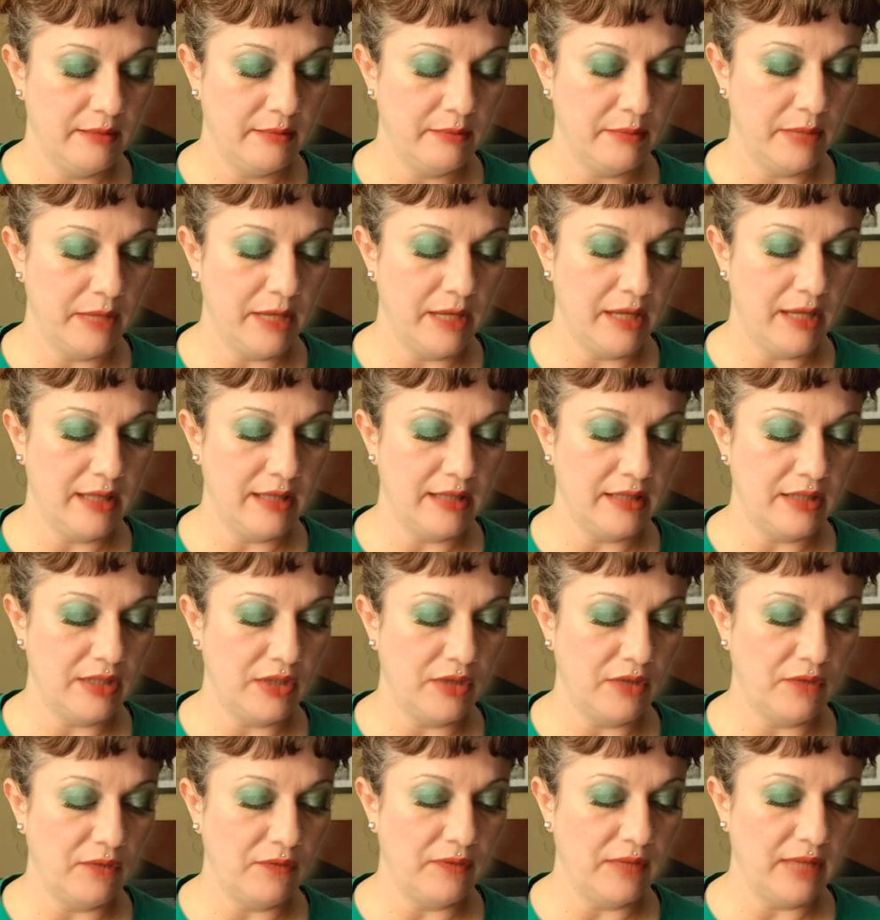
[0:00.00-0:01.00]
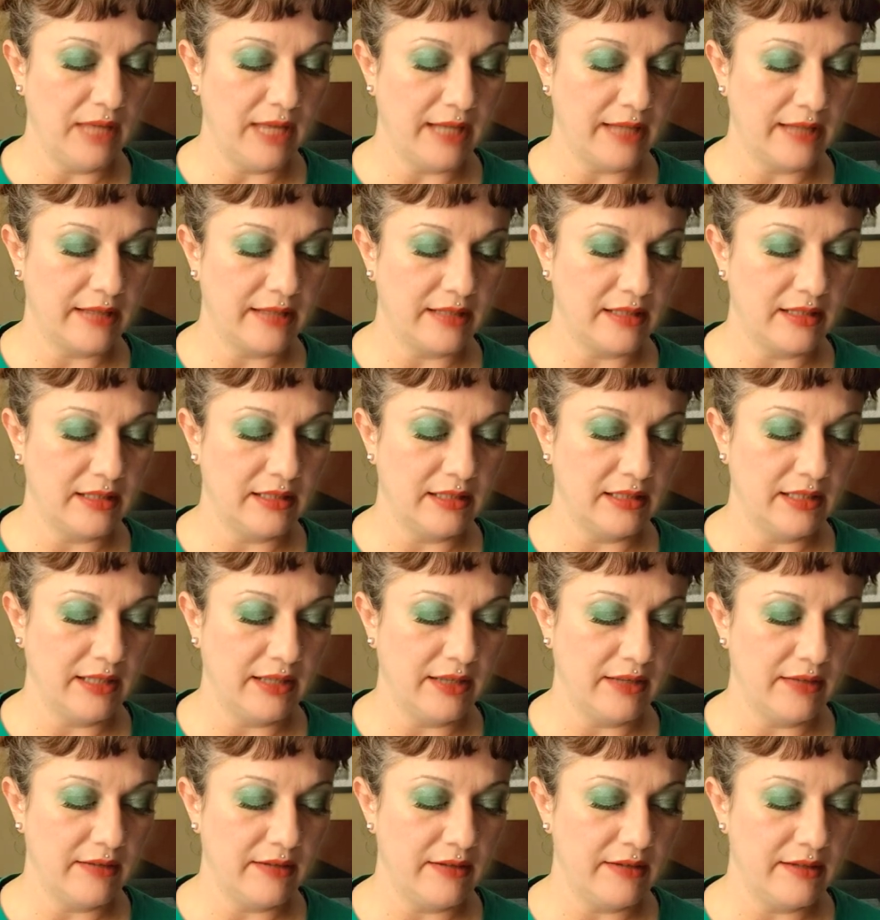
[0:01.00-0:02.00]
but you've lacked
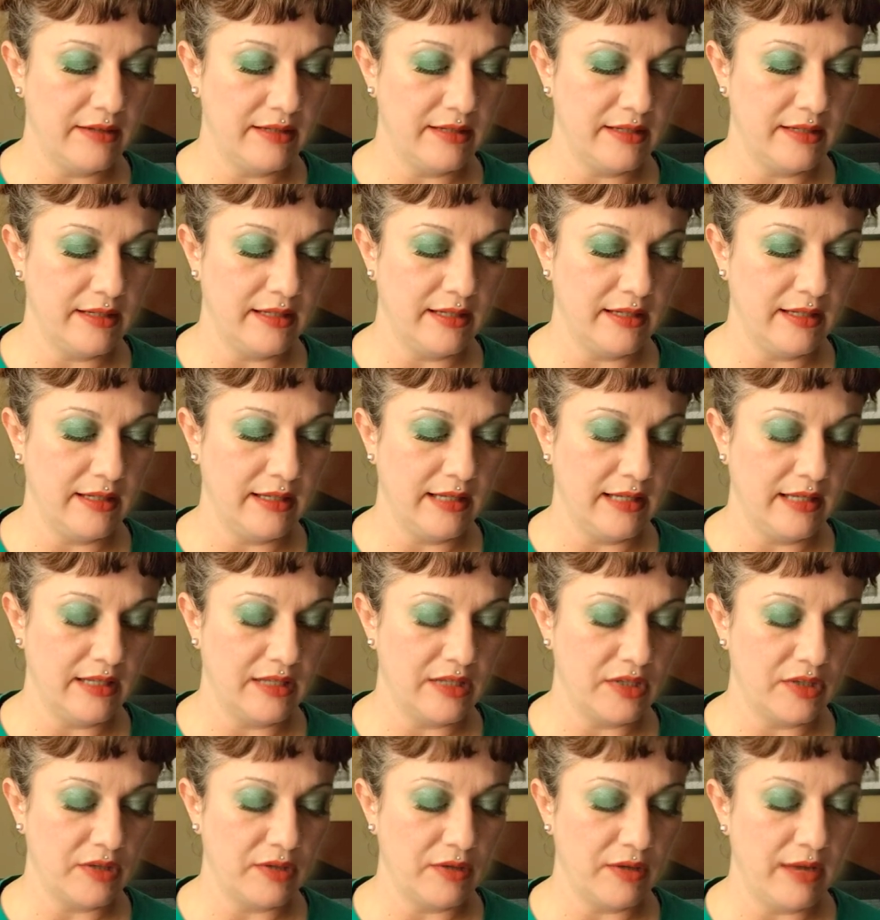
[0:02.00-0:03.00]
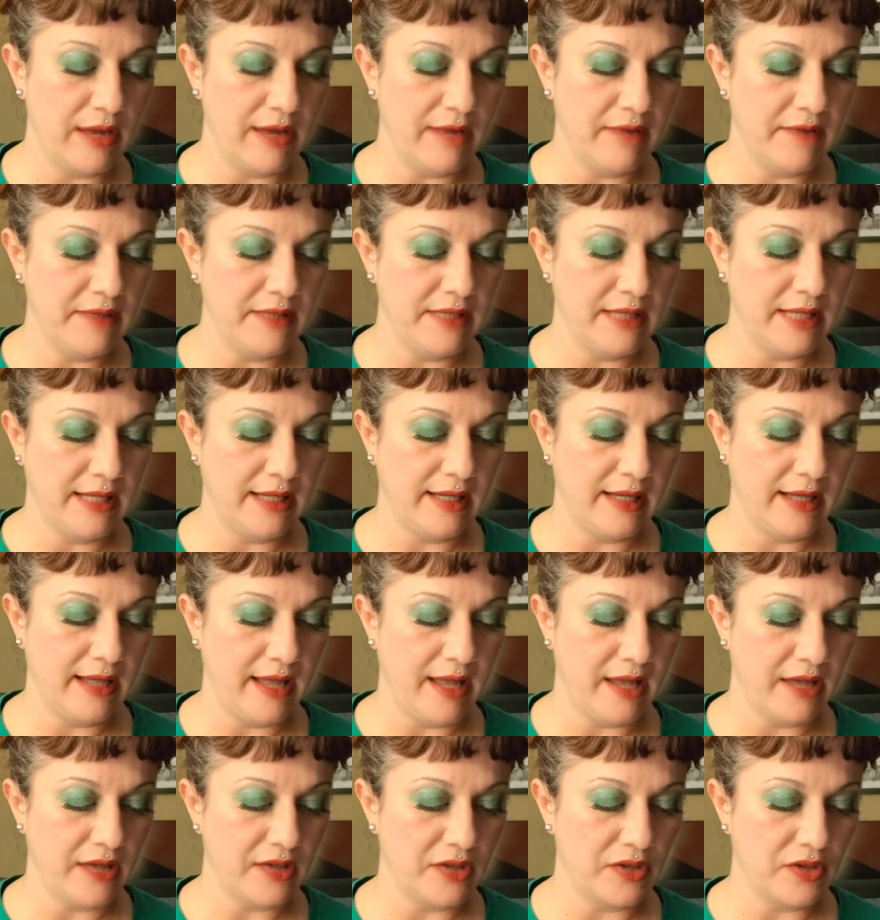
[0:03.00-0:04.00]
clarity and so you haven't taken
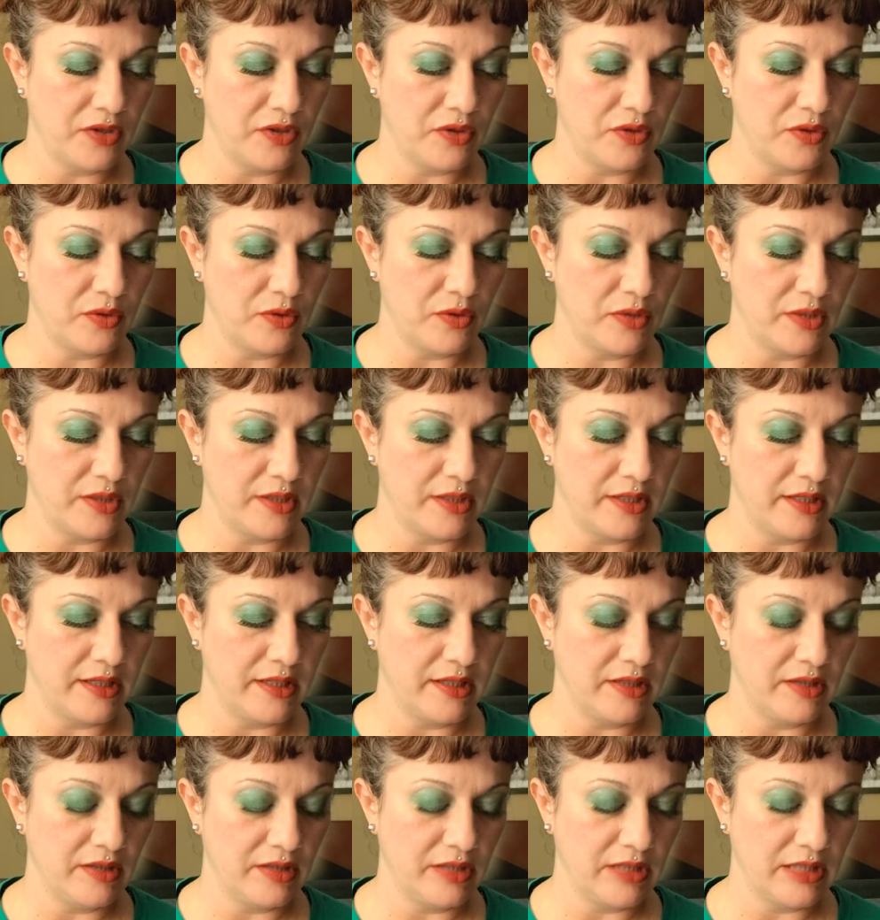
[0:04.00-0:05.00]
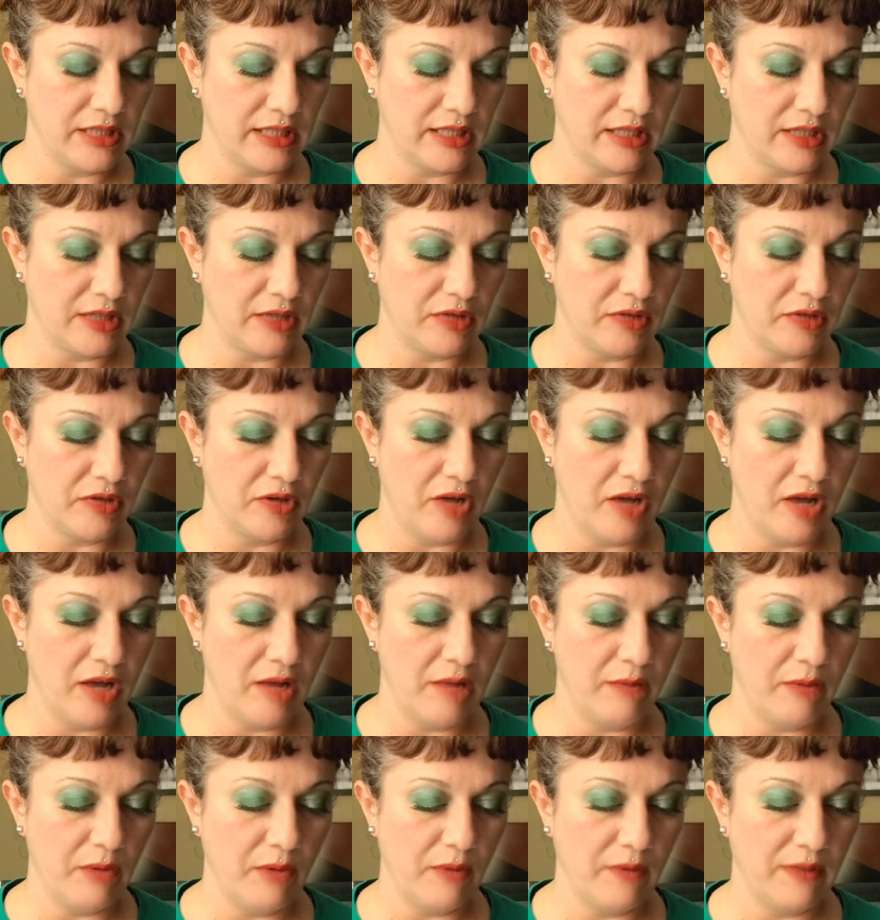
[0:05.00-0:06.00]
action towards it. You, it's like you're
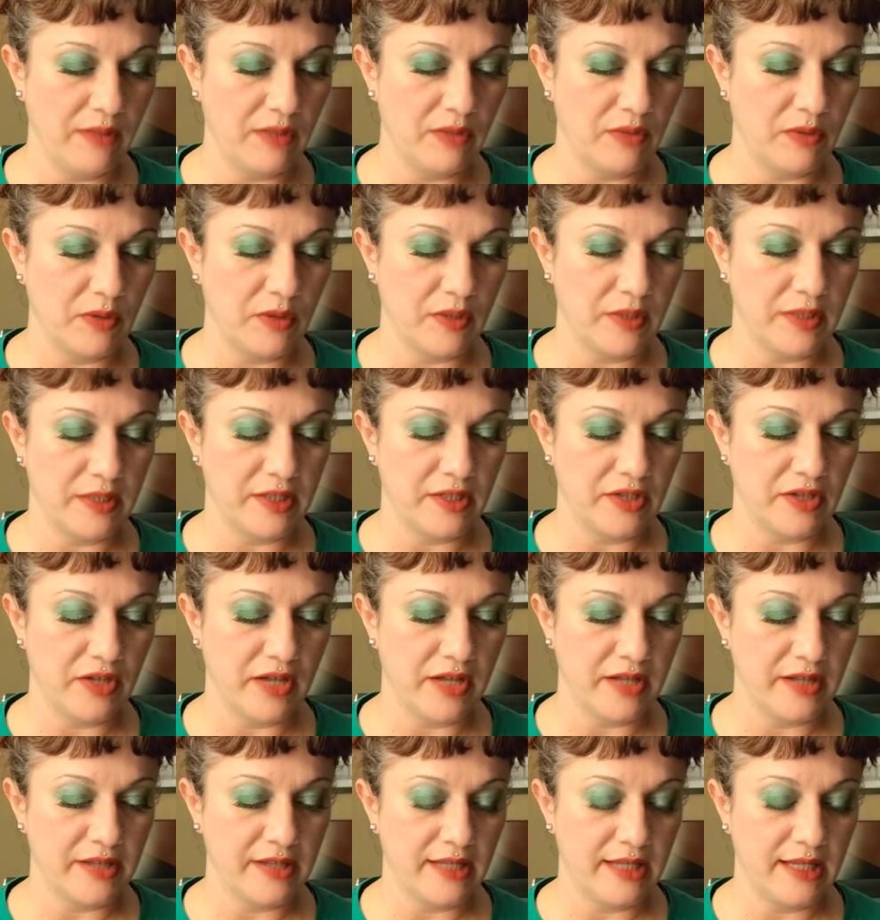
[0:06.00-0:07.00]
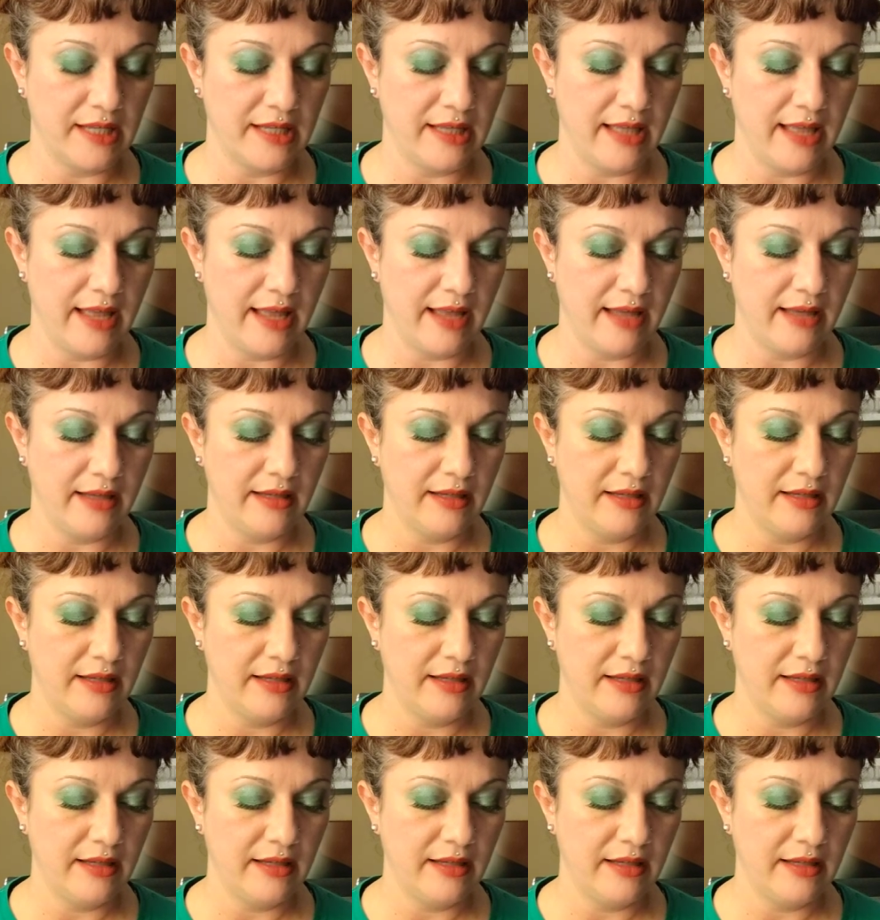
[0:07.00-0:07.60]
not moving towards it. You're not seeing that.